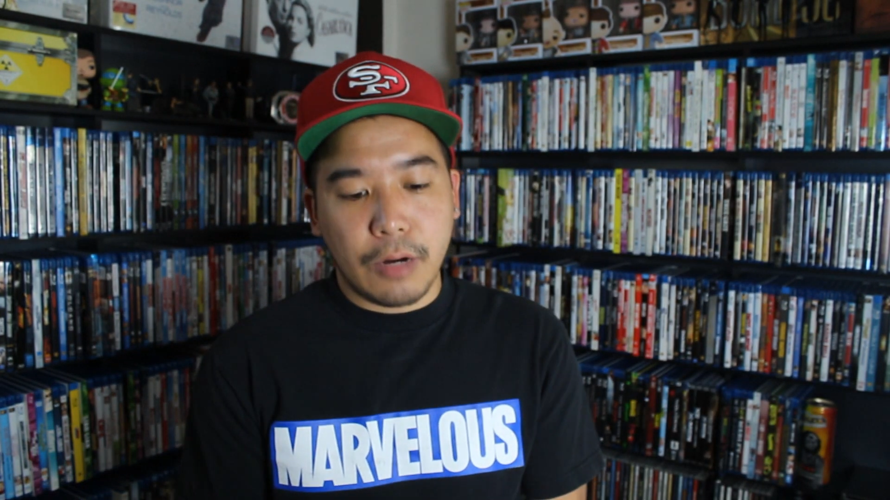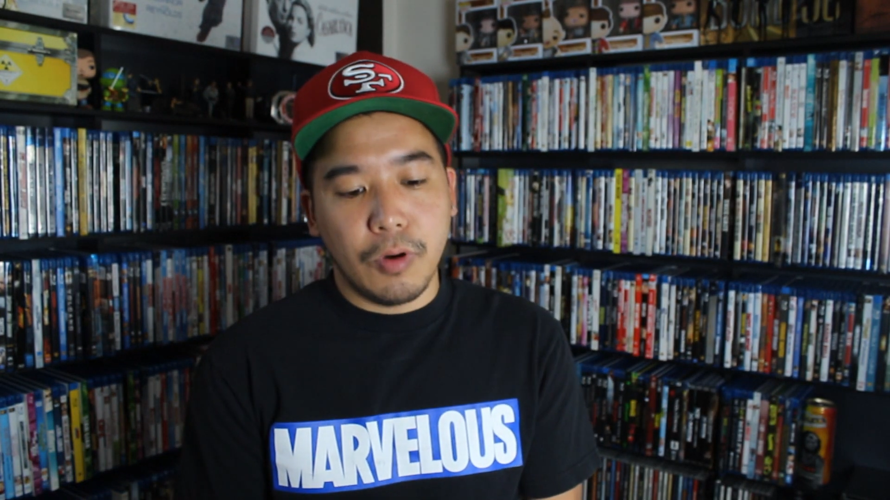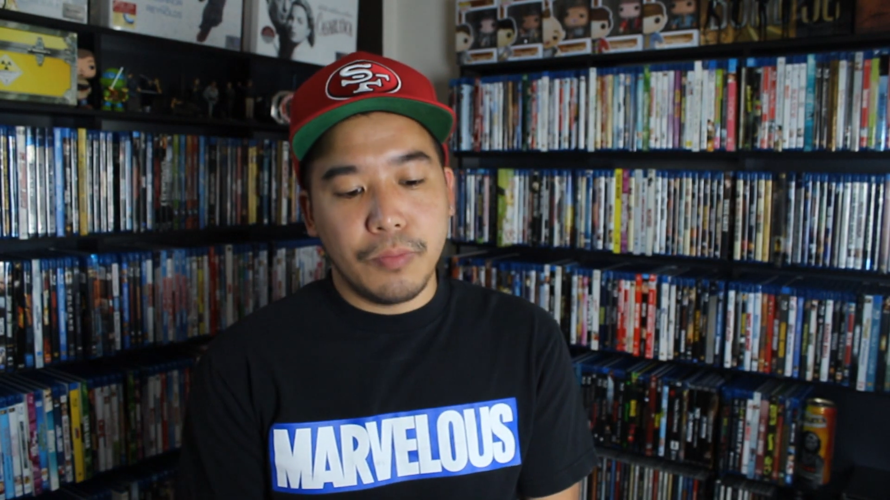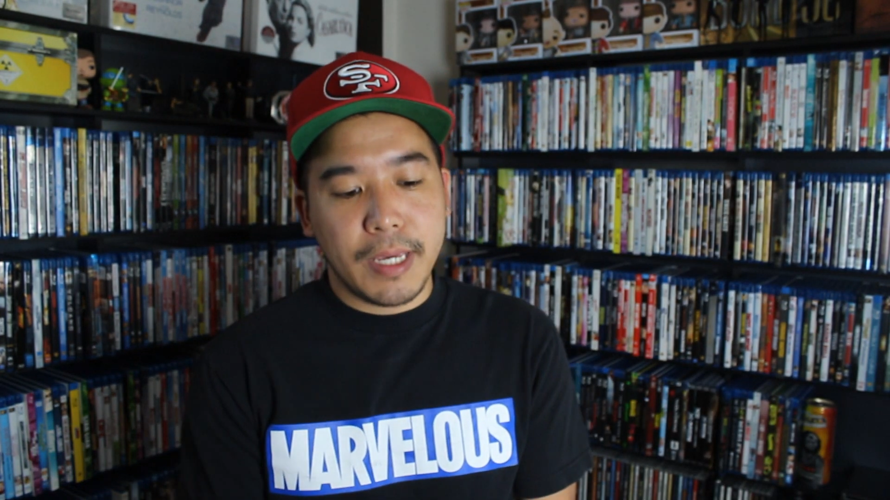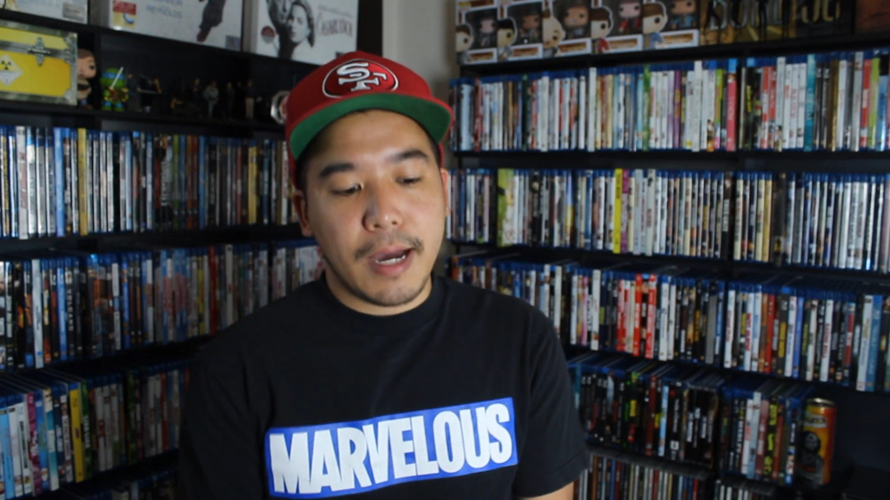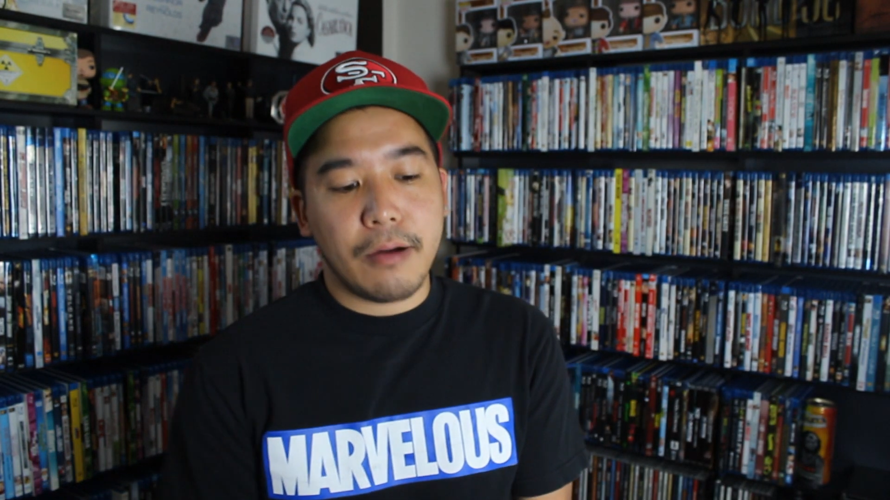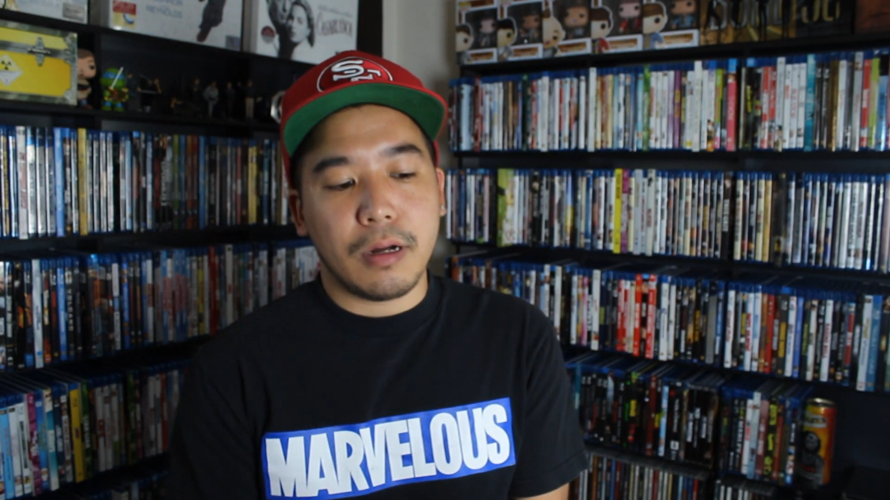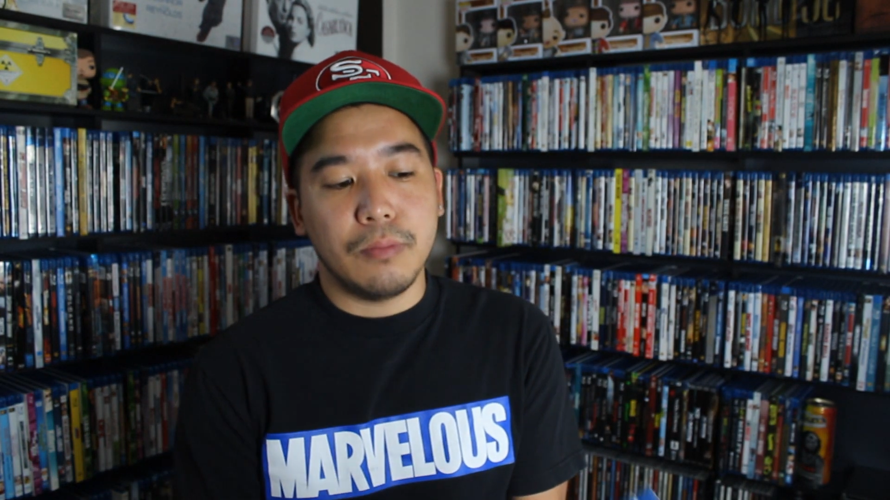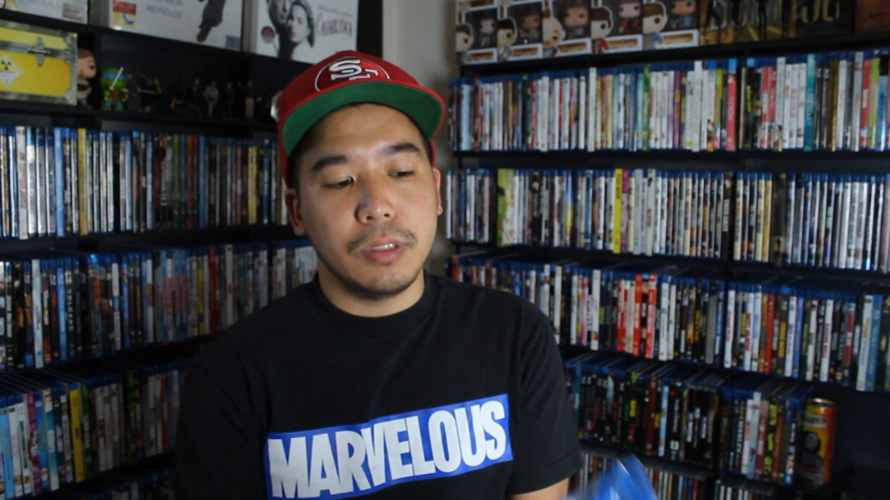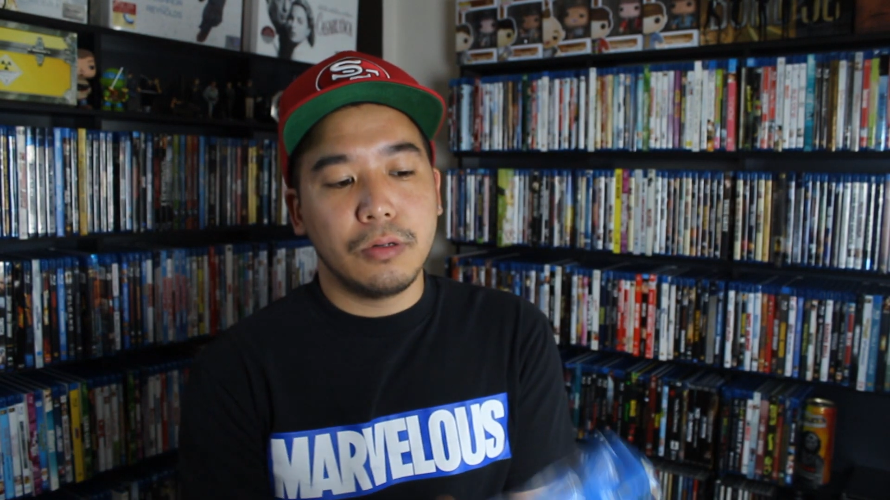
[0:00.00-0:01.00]
will be out
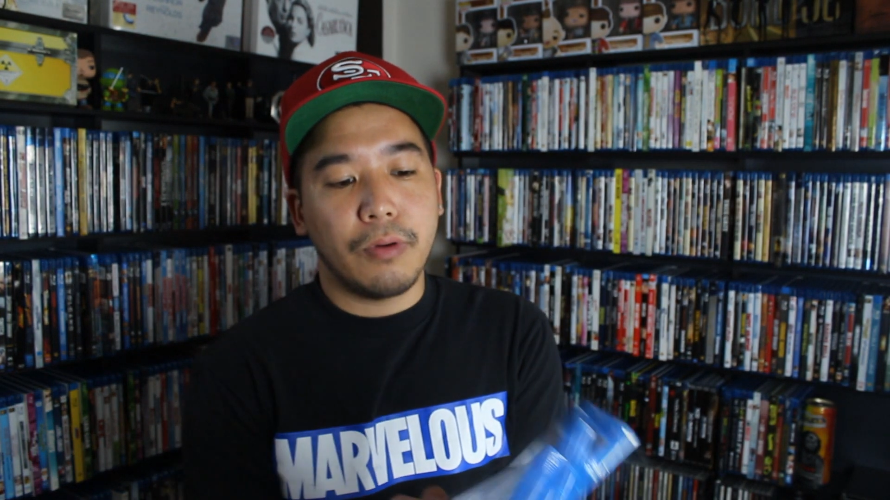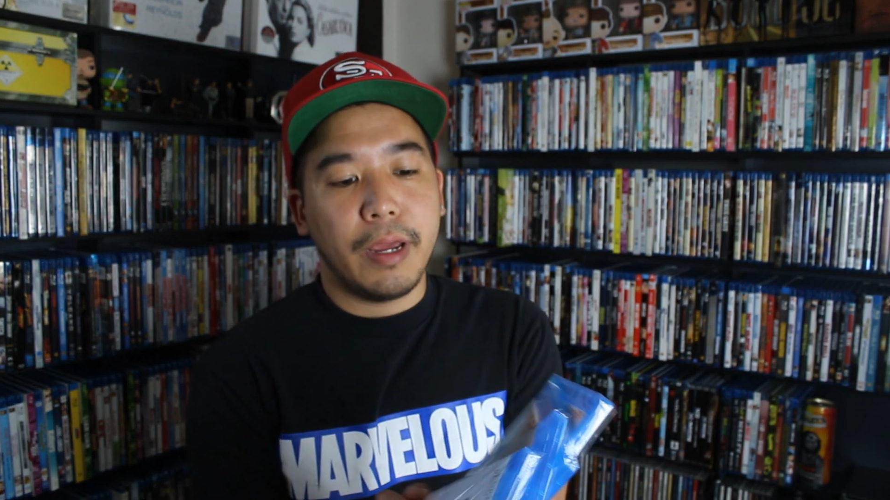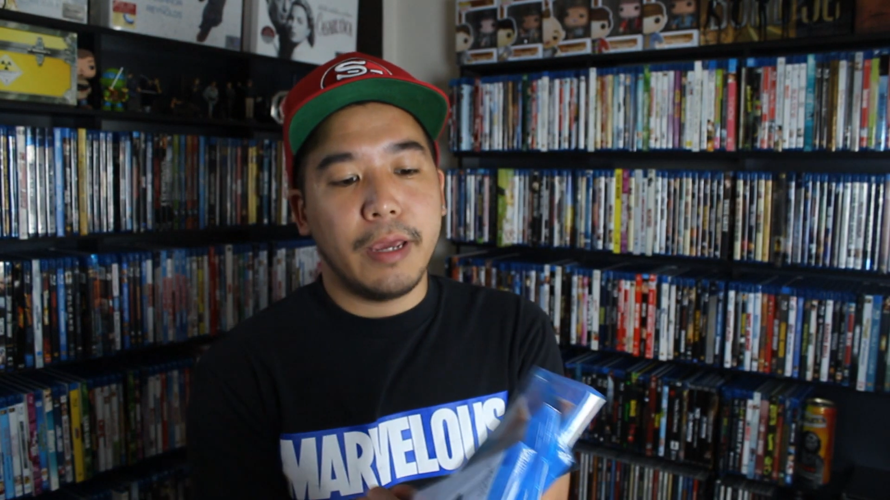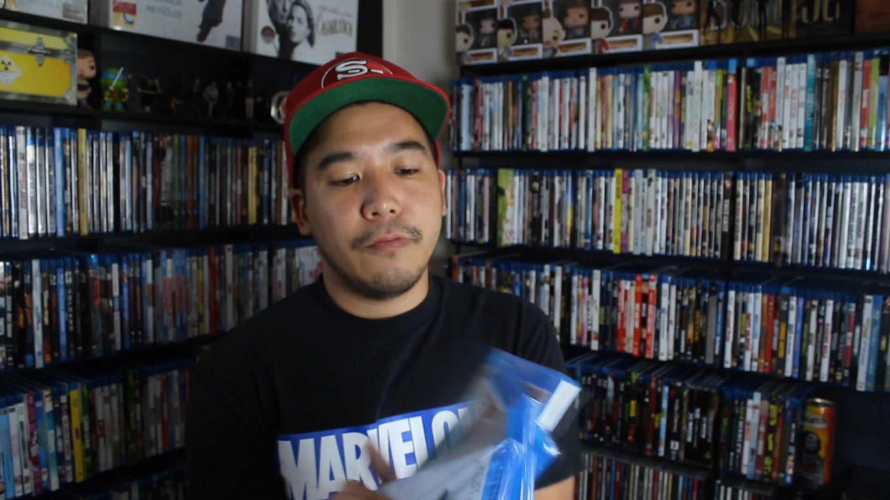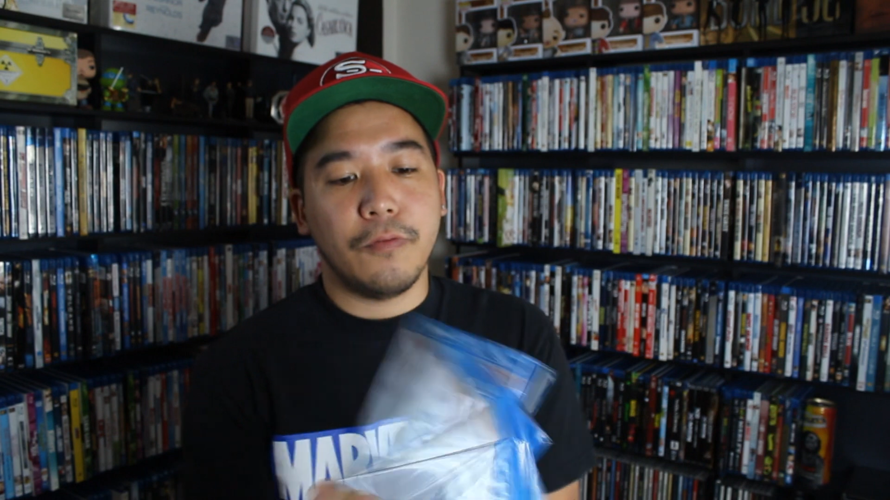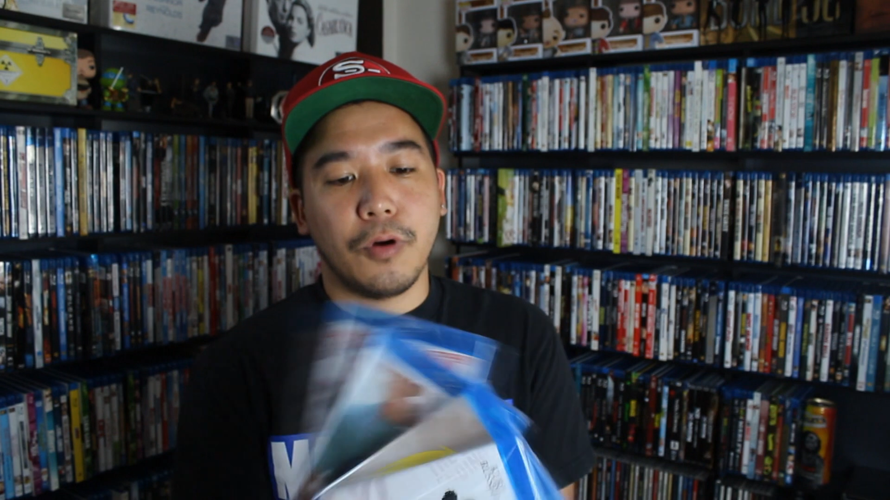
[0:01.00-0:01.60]
on Blu-ray